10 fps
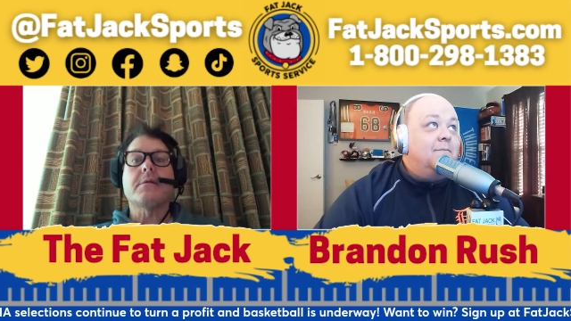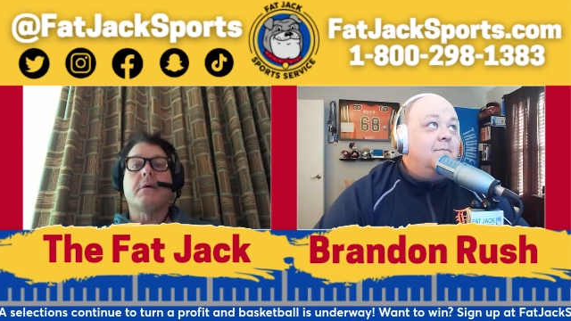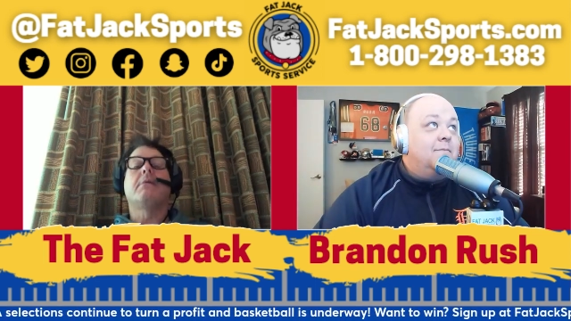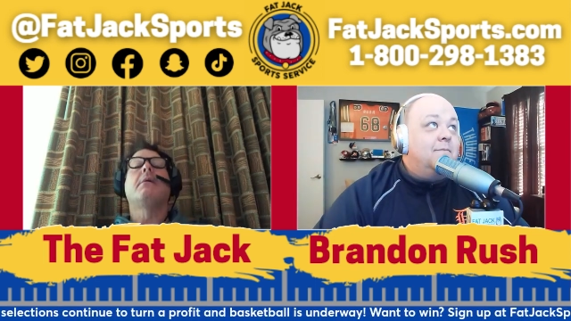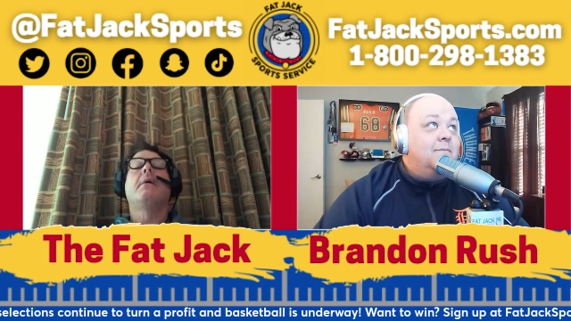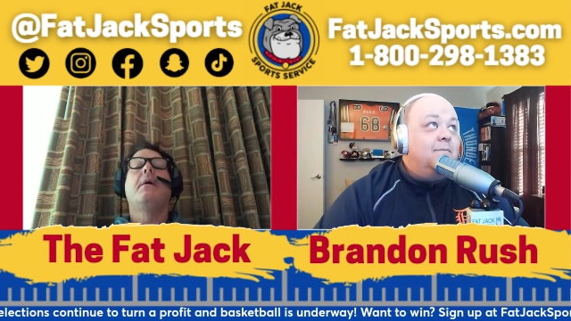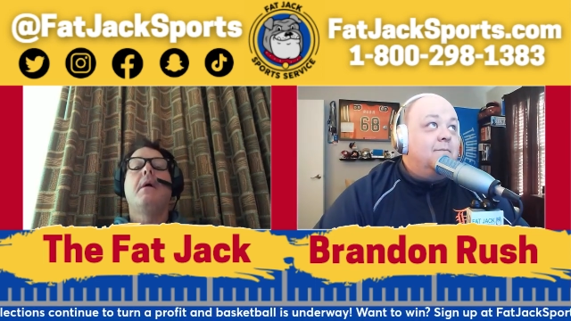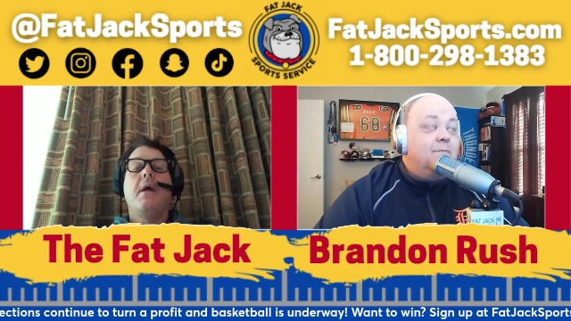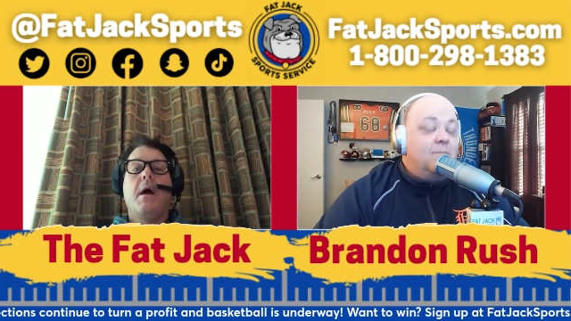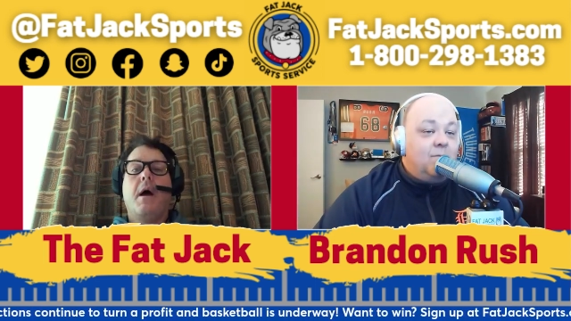
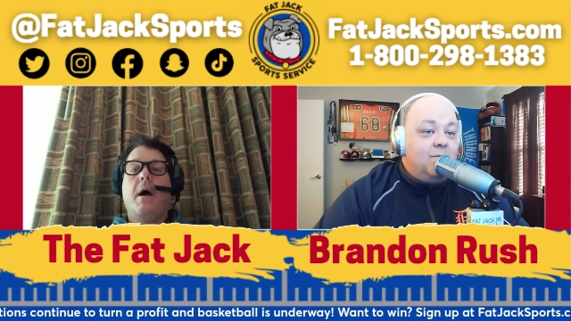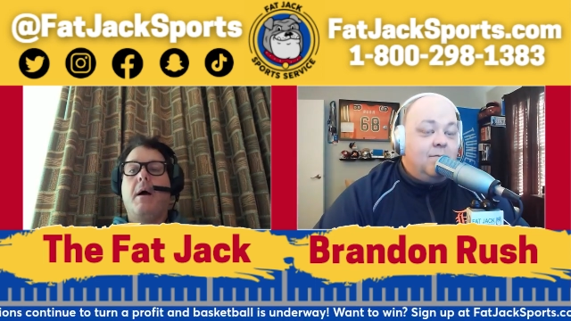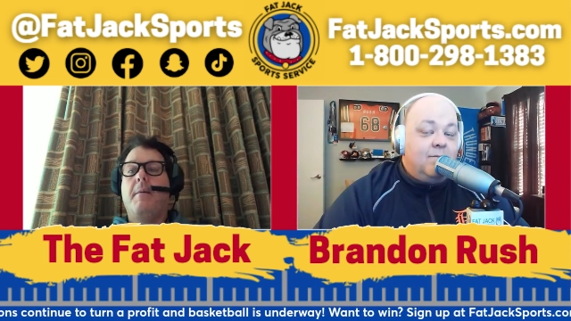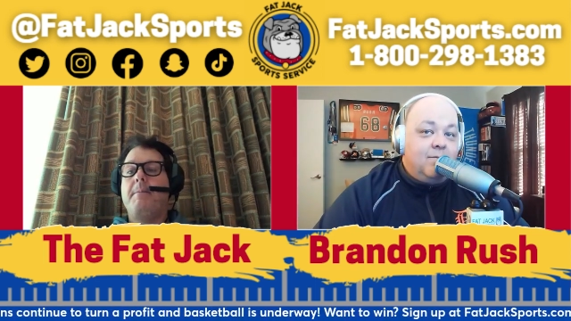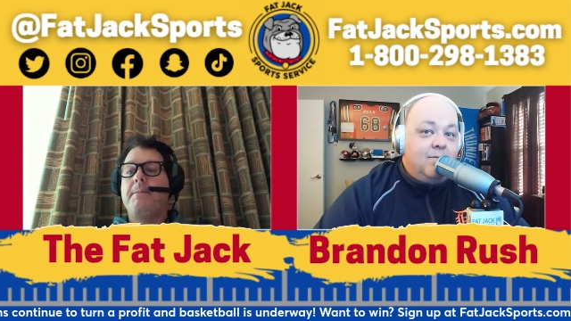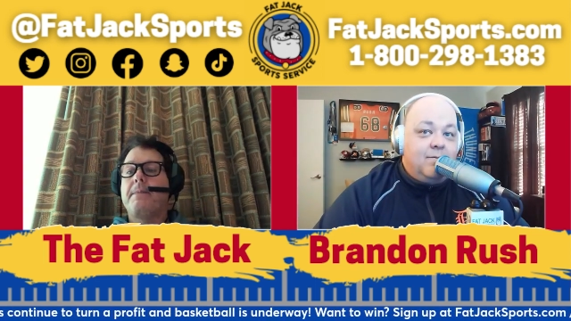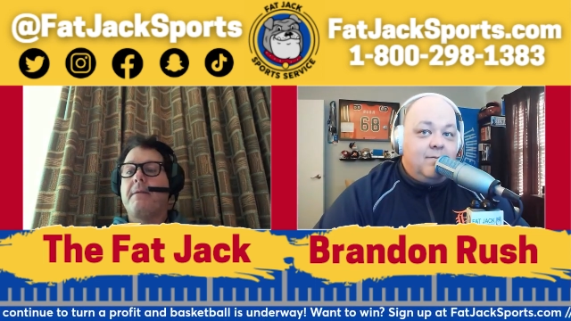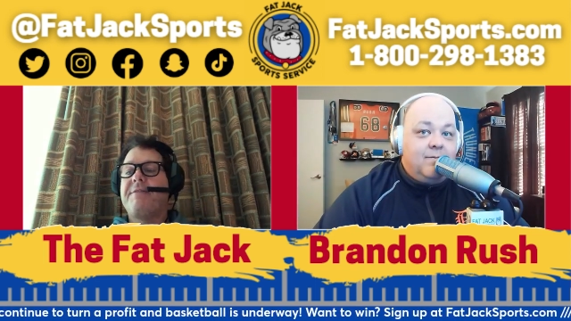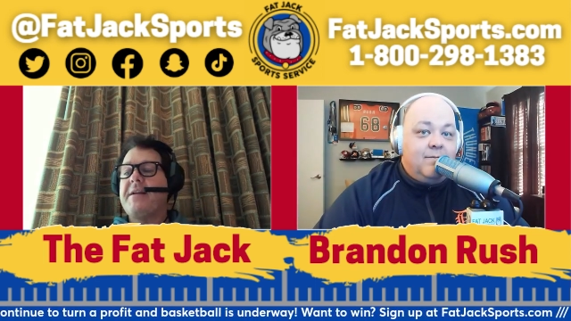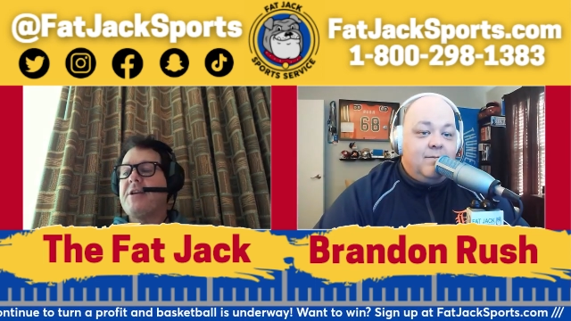Speaker 1: So um
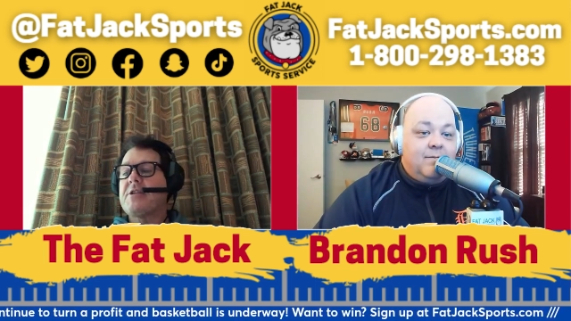Fat Jack